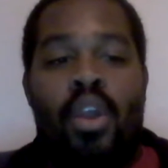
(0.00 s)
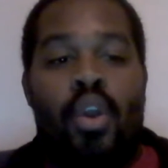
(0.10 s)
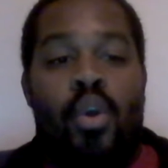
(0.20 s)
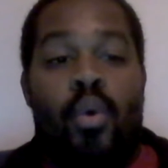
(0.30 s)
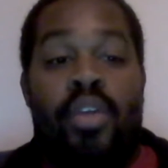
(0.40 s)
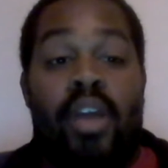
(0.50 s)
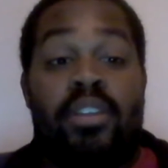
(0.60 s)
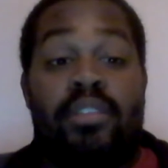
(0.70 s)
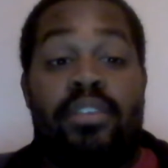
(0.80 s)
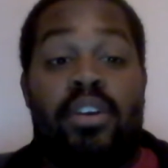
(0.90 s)
with how
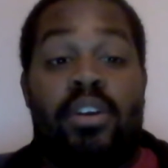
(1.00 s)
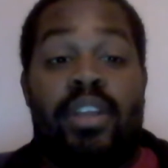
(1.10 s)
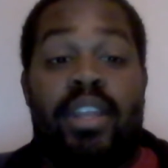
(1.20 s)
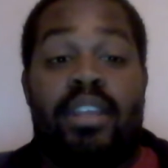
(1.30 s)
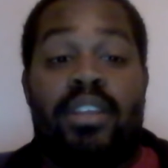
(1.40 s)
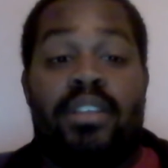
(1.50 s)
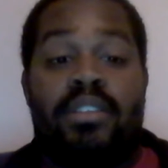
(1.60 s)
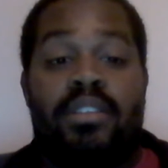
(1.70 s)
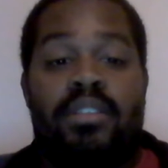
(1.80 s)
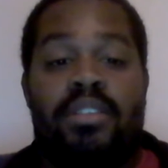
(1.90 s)
difficult it
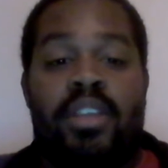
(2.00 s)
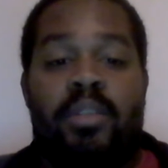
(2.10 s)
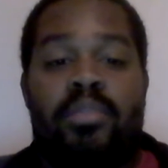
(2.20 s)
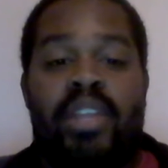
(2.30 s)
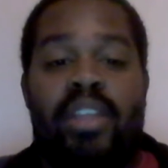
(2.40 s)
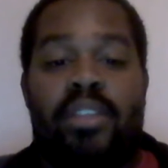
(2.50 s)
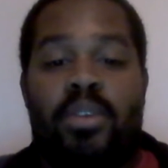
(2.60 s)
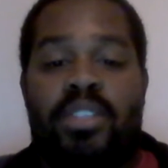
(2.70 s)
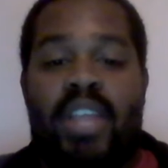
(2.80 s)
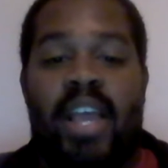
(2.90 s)
is to complete
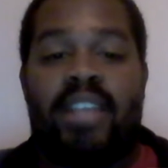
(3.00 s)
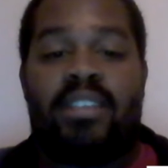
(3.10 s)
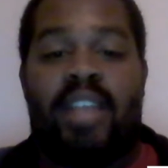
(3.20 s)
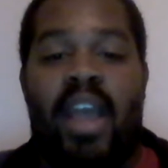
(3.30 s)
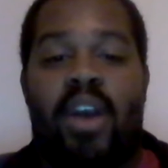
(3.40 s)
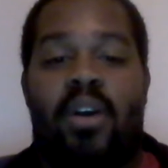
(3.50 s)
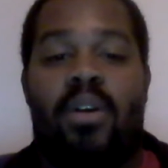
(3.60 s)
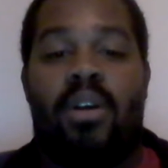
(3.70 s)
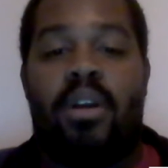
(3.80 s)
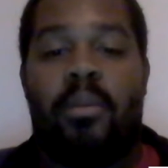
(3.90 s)
those tasks and
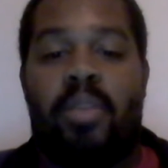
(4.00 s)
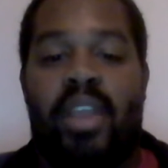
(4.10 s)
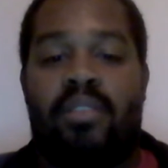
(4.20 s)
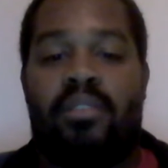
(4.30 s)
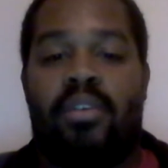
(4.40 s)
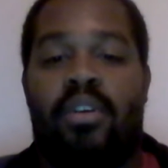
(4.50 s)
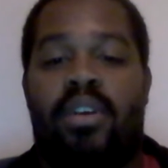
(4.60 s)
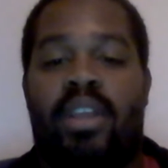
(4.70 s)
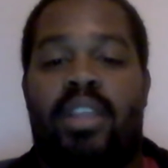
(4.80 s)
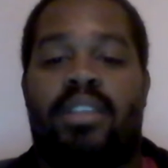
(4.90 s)
how painful
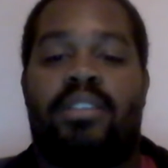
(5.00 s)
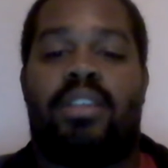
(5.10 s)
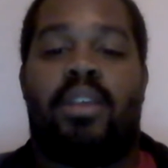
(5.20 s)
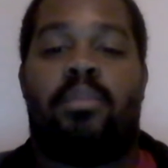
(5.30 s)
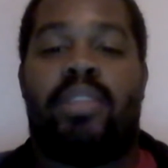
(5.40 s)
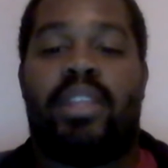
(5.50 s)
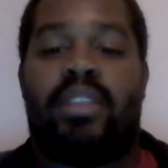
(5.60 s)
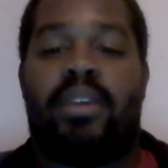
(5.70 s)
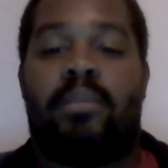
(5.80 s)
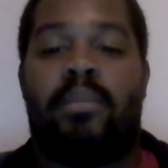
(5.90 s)
it is to complete
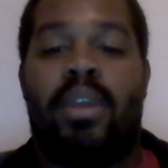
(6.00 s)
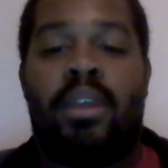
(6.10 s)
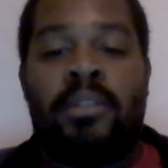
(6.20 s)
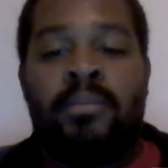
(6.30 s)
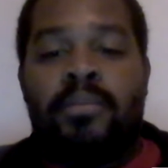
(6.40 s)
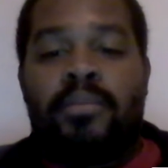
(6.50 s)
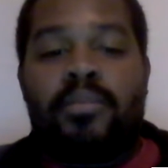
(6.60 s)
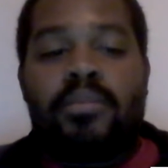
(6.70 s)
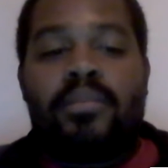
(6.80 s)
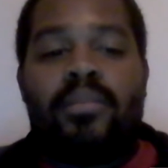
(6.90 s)
them.
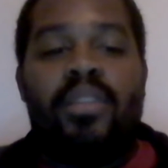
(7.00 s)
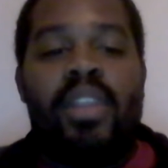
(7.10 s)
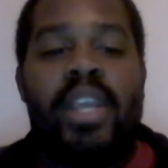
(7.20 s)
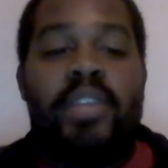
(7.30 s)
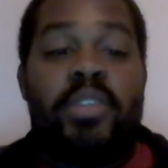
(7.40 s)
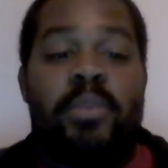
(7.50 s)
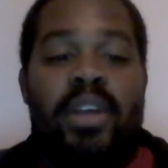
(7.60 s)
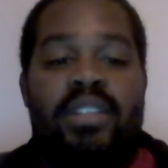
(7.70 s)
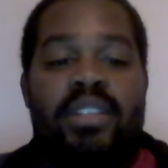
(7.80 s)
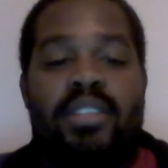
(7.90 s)
Each
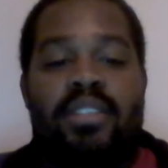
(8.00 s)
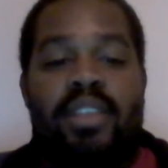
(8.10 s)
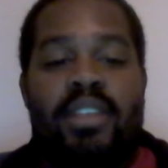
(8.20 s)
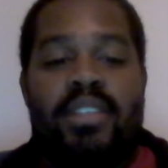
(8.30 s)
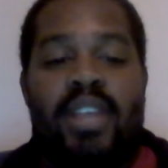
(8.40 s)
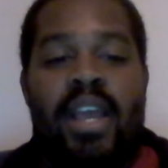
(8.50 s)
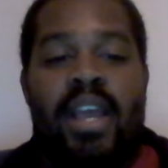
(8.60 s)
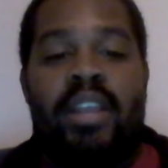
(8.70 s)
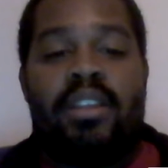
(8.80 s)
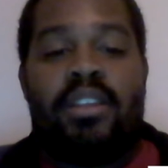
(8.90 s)
response is
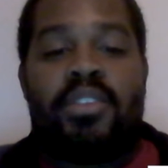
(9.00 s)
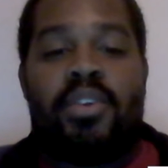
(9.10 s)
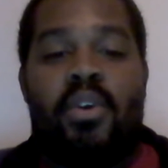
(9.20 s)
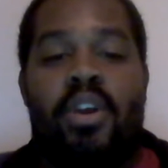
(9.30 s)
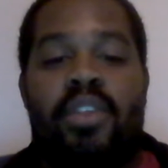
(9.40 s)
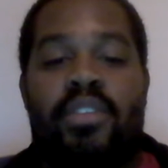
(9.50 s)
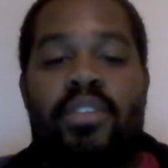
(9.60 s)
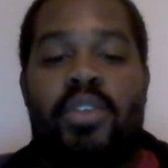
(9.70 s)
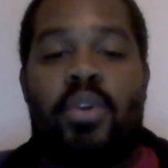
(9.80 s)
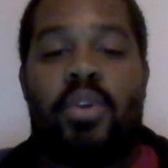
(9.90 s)
assigned a score, and the
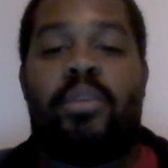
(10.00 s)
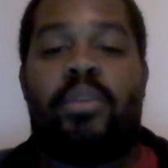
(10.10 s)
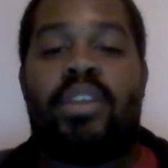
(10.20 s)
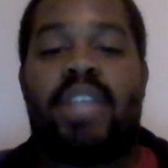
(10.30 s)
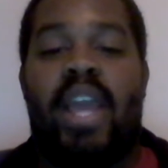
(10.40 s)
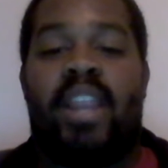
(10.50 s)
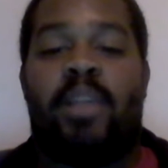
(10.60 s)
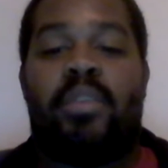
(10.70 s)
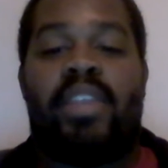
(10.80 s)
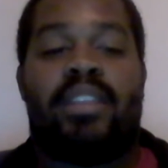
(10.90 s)
total number is
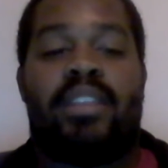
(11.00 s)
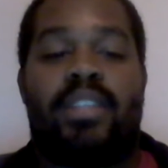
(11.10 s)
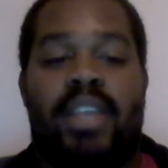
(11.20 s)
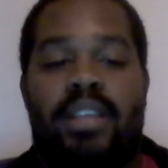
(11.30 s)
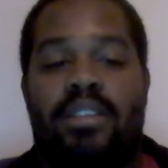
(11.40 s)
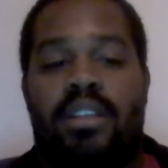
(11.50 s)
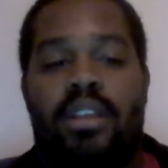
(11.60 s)
added up at the end of the test.